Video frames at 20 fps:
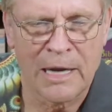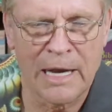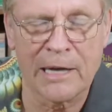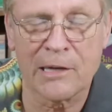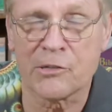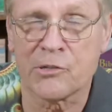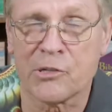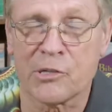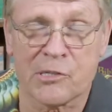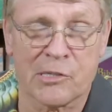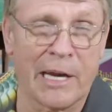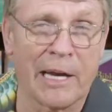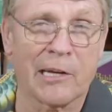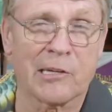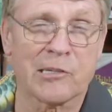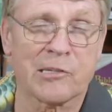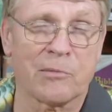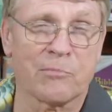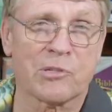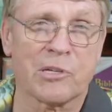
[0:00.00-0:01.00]
Eggs, just
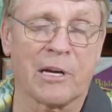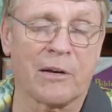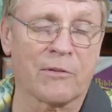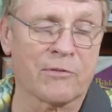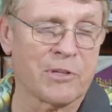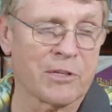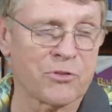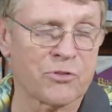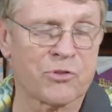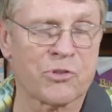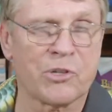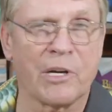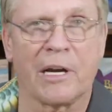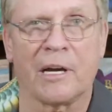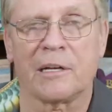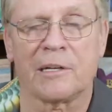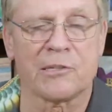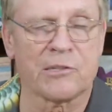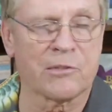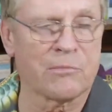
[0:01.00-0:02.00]
eggs themselves, the
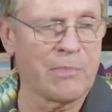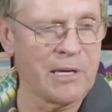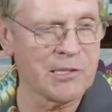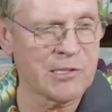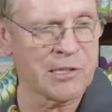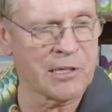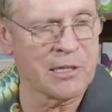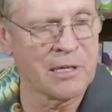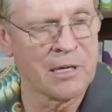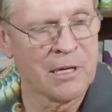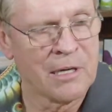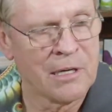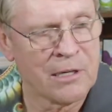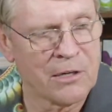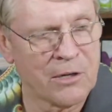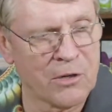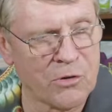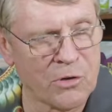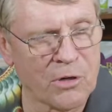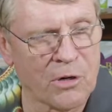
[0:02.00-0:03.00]
shell is amazing.
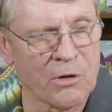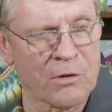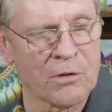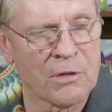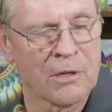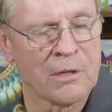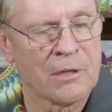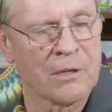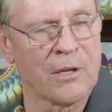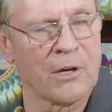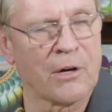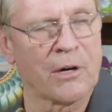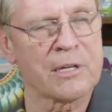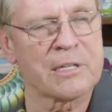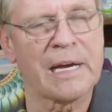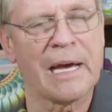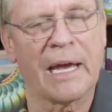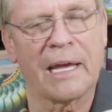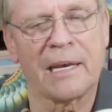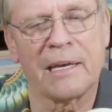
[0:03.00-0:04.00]
Did you know there are
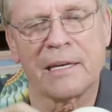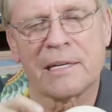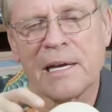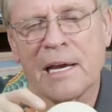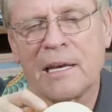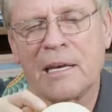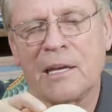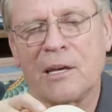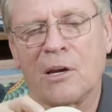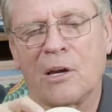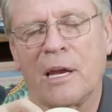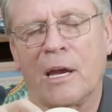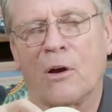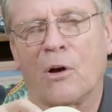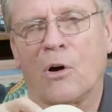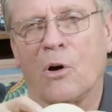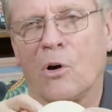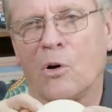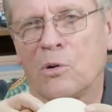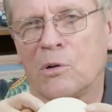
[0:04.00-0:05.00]
tiny, tiny
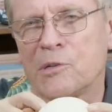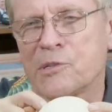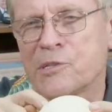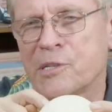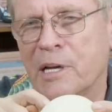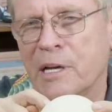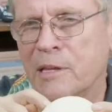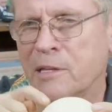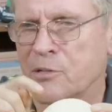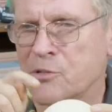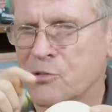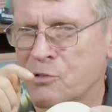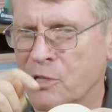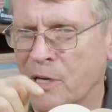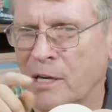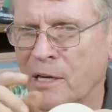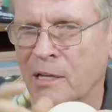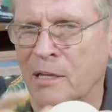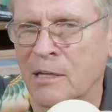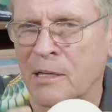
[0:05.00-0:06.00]
holes in the
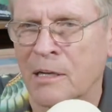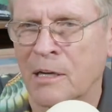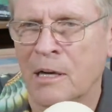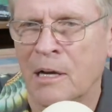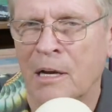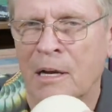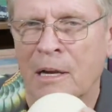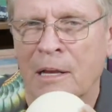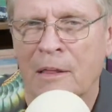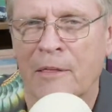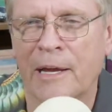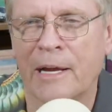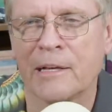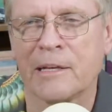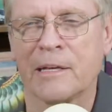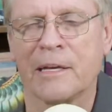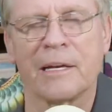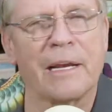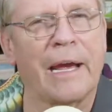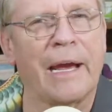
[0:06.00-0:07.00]
shell
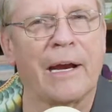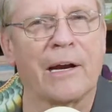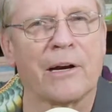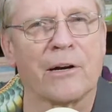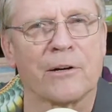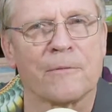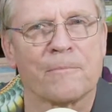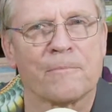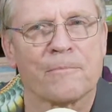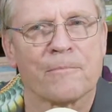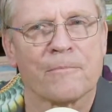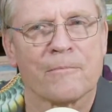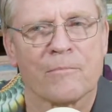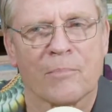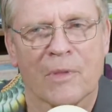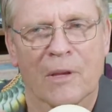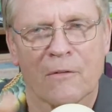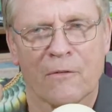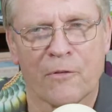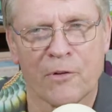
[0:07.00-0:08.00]
that get air
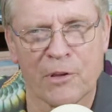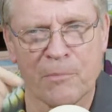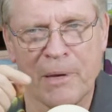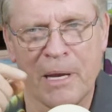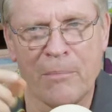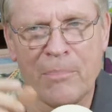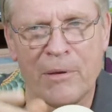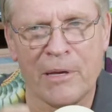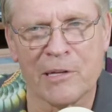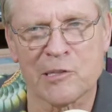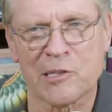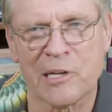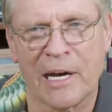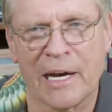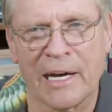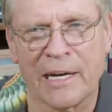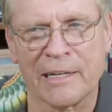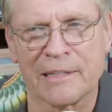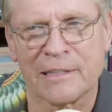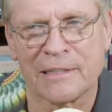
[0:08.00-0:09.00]
for the baby
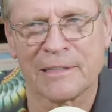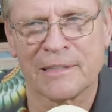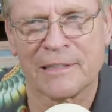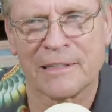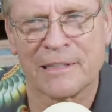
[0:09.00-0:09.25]
inside?